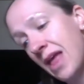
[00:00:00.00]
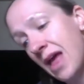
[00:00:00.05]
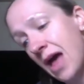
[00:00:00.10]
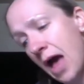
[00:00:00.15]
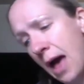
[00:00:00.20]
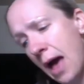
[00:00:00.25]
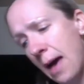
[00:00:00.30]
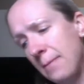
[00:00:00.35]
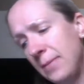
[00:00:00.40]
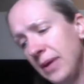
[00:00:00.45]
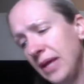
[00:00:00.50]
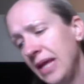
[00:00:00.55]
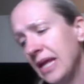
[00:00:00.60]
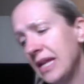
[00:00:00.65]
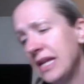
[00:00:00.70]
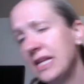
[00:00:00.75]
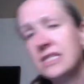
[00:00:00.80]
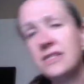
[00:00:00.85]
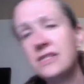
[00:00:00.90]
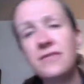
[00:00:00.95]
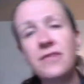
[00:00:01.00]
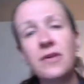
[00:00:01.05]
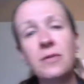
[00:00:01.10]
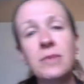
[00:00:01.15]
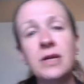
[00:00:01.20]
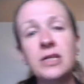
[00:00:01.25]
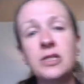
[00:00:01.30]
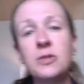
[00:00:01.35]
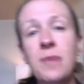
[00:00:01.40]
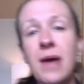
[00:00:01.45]
I'm beginning to feel
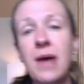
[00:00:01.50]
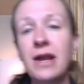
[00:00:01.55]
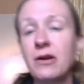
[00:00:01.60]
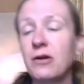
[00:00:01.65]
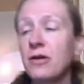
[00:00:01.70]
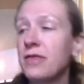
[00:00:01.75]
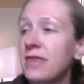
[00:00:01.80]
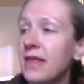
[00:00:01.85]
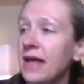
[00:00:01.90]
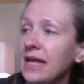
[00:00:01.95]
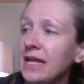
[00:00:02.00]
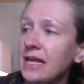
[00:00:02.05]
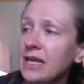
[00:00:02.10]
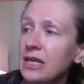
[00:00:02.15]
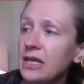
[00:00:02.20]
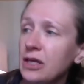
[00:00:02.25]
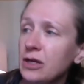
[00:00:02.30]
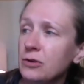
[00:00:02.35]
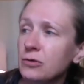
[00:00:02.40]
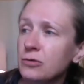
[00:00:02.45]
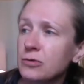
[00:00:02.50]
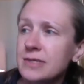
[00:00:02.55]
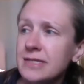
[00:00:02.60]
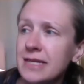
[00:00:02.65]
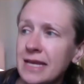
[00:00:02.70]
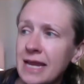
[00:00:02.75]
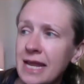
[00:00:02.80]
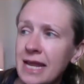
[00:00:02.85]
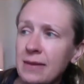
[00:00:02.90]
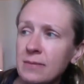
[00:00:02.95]
much better, thank you,
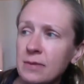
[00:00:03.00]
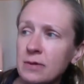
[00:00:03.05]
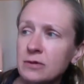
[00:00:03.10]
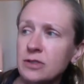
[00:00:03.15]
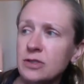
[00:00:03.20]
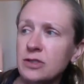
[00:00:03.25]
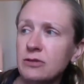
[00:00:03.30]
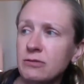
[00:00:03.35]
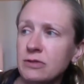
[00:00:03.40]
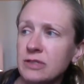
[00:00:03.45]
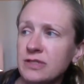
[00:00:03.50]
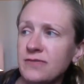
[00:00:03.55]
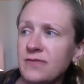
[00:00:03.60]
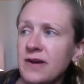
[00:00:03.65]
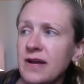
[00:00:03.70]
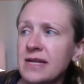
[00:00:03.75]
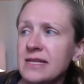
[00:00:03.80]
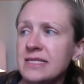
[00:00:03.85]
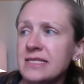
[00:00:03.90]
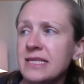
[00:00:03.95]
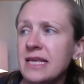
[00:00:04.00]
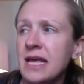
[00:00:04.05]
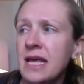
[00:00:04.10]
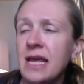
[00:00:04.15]
said Amos to his friends.